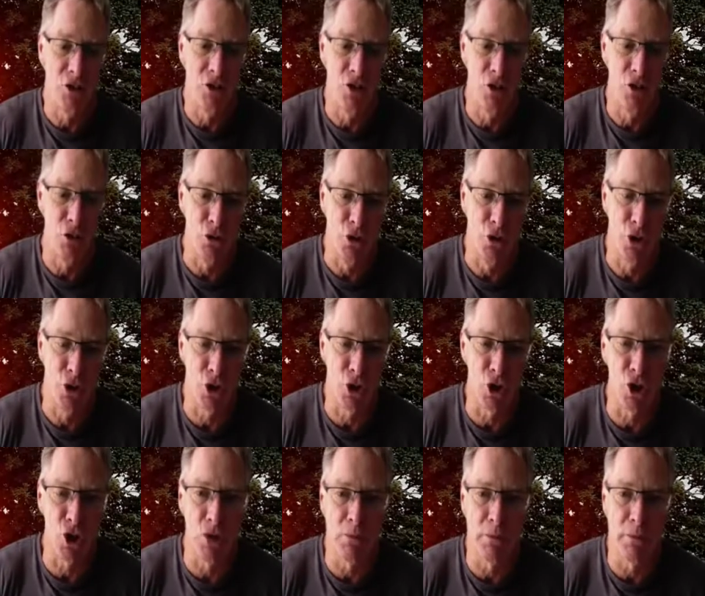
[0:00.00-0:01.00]
to
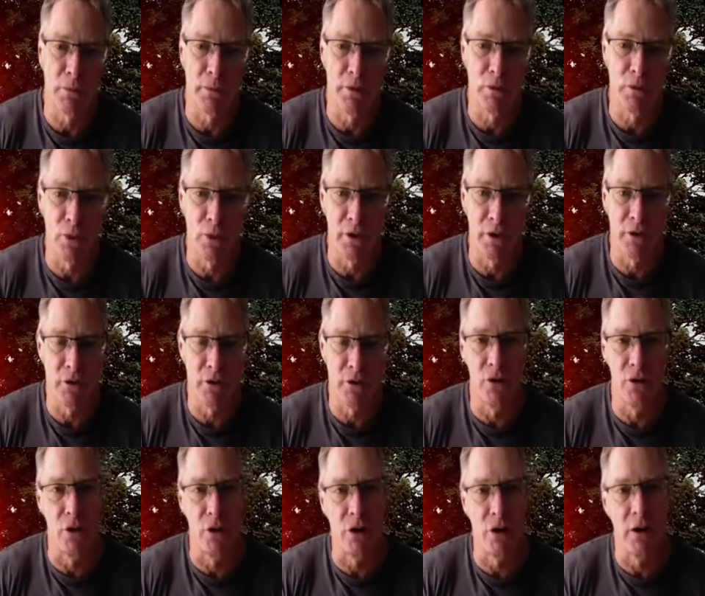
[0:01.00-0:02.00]
determine whether or
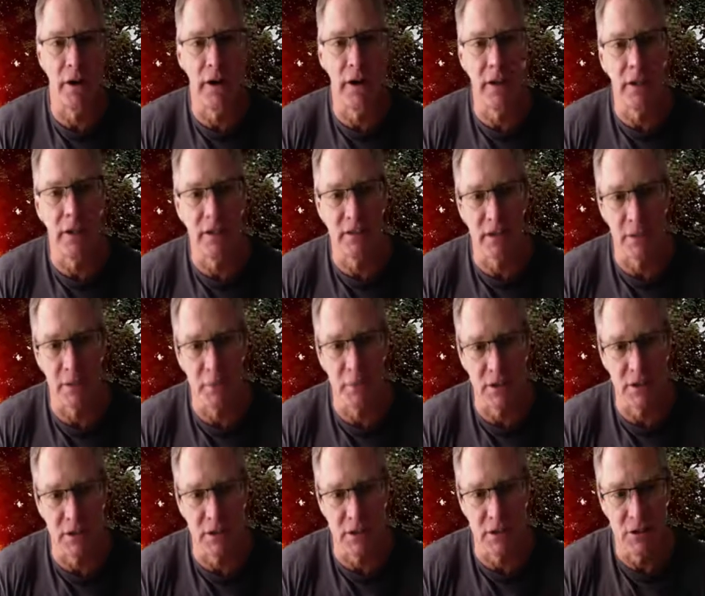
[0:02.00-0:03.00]
not a
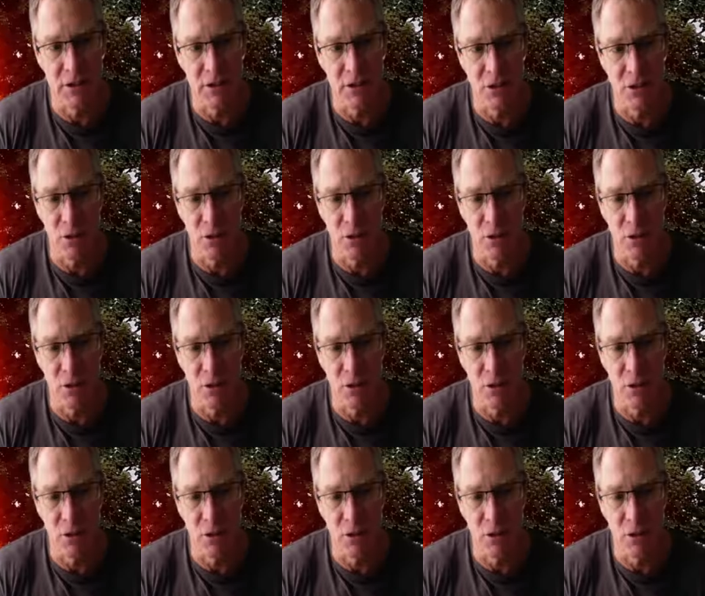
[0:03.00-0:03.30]
substance